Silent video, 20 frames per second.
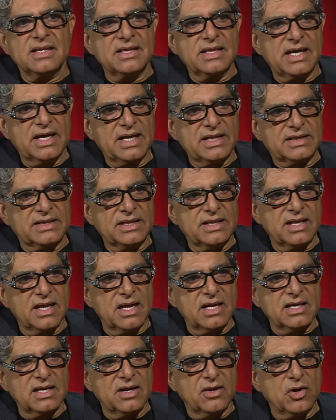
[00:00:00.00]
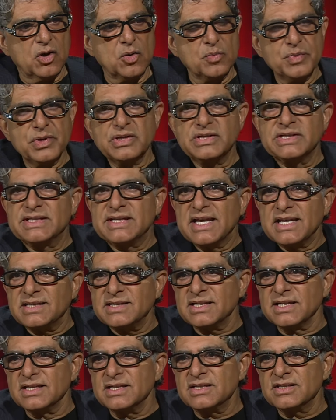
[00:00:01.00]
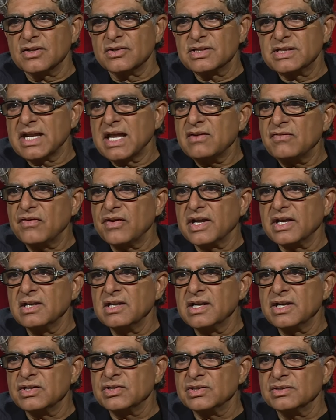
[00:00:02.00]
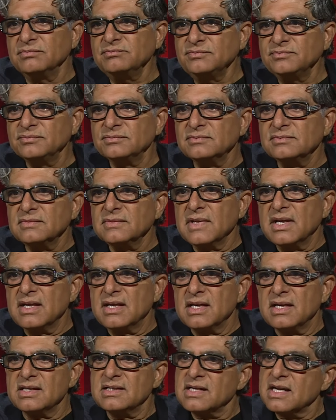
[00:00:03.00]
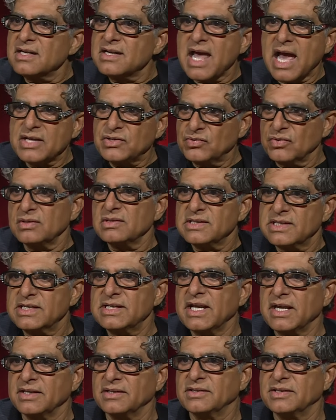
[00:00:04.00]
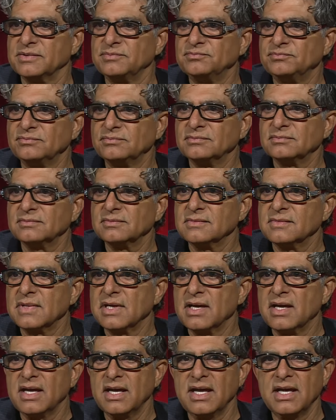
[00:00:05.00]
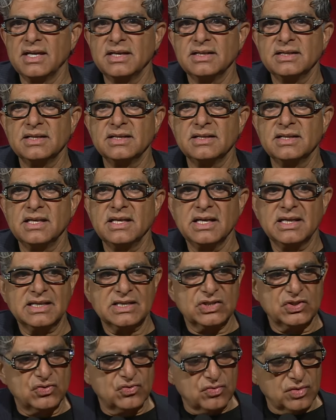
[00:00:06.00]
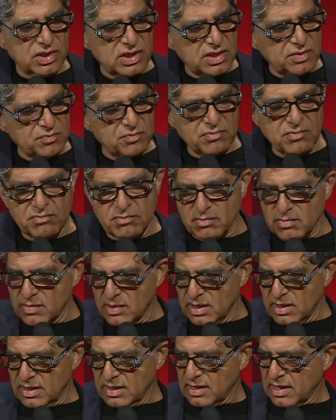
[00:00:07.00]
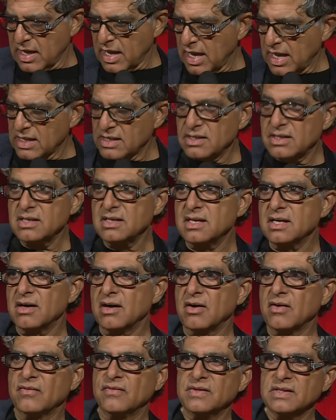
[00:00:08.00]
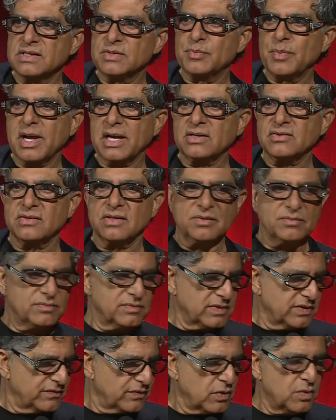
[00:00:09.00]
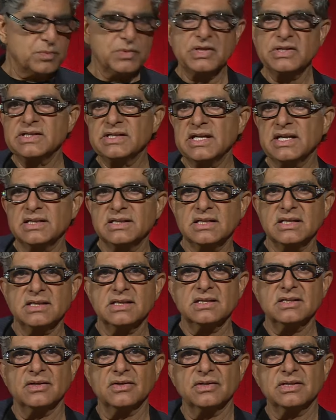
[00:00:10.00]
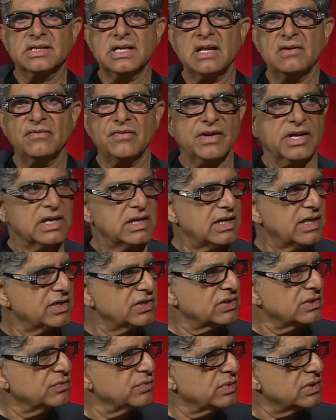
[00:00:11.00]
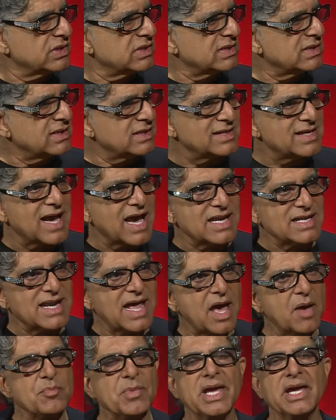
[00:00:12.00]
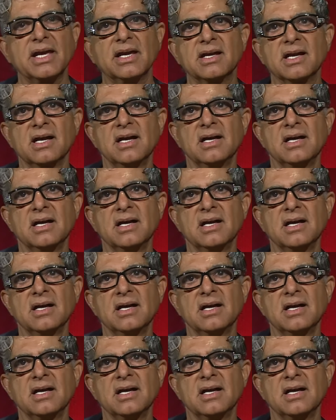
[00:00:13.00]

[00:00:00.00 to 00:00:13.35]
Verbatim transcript: that homeostasis or self regulation is our natural state. And the extreme end of the spectrum, if homeostasis or self regulation, which is a dynamic